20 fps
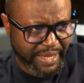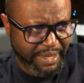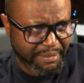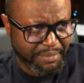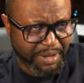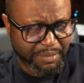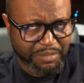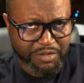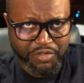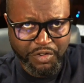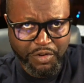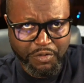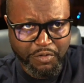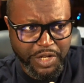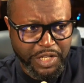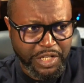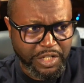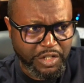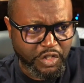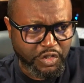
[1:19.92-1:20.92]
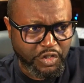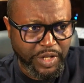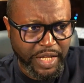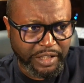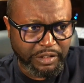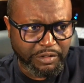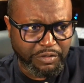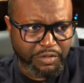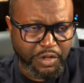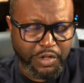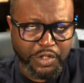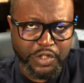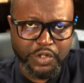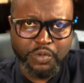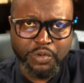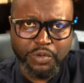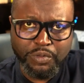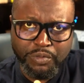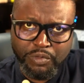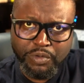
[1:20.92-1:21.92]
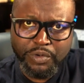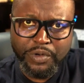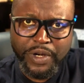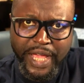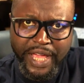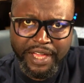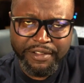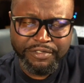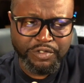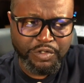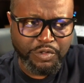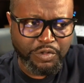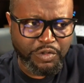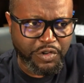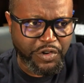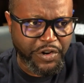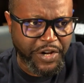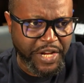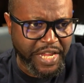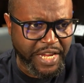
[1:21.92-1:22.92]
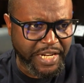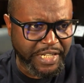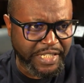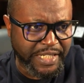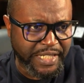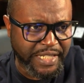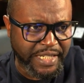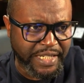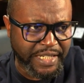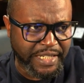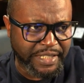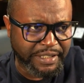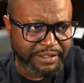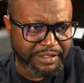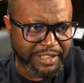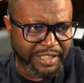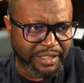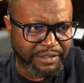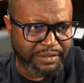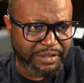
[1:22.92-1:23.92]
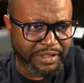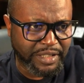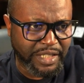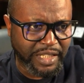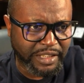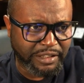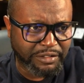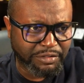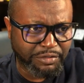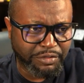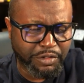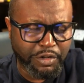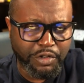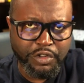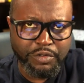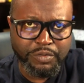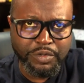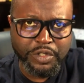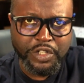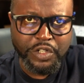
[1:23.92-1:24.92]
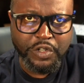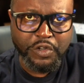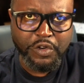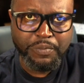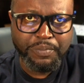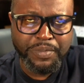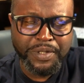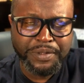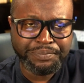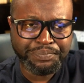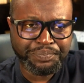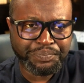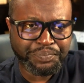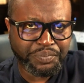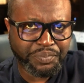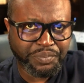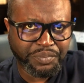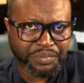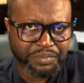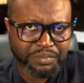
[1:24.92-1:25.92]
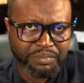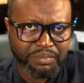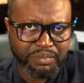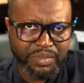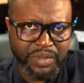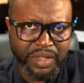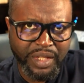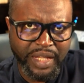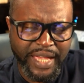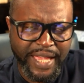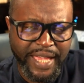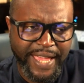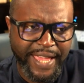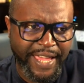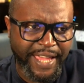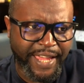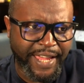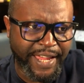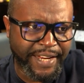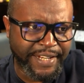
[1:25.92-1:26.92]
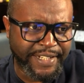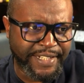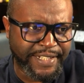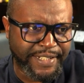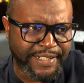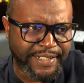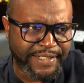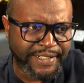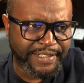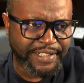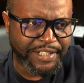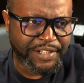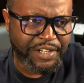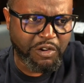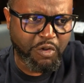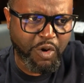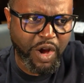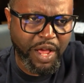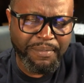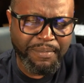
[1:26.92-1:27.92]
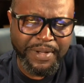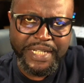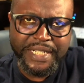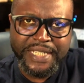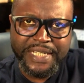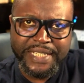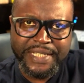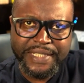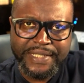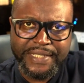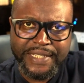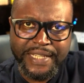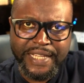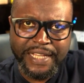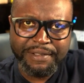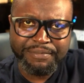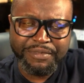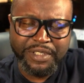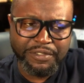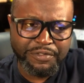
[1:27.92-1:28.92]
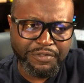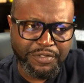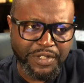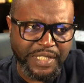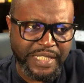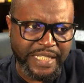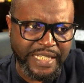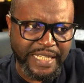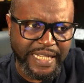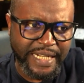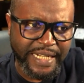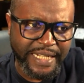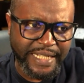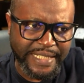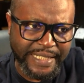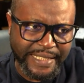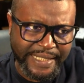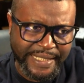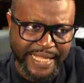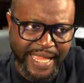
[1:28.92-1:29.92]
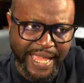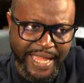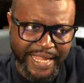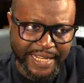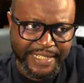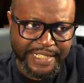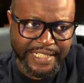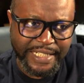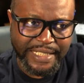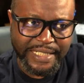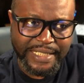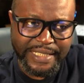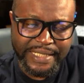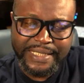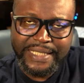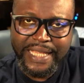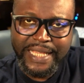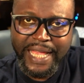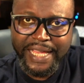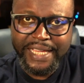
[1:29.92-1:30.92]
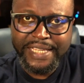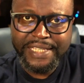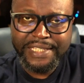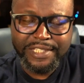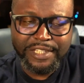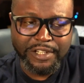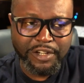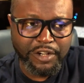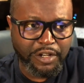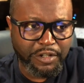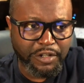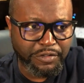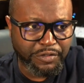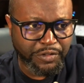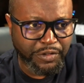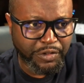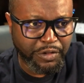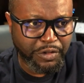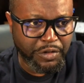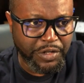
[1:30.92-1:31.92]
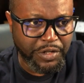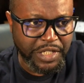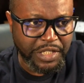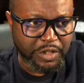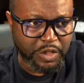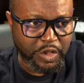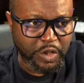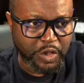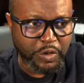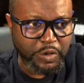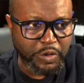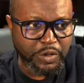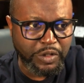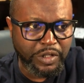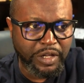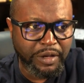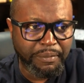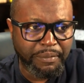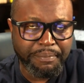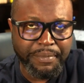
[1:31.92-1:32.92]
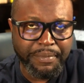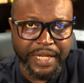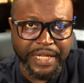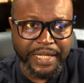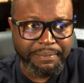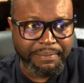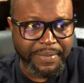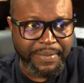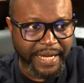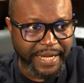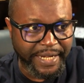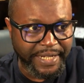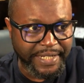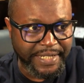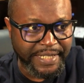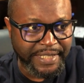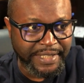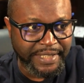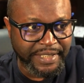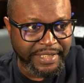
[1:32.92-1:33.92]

But before we do that, of course, we'll have to create that volume group. And the requirement is the physical extent size of 32 megabyte.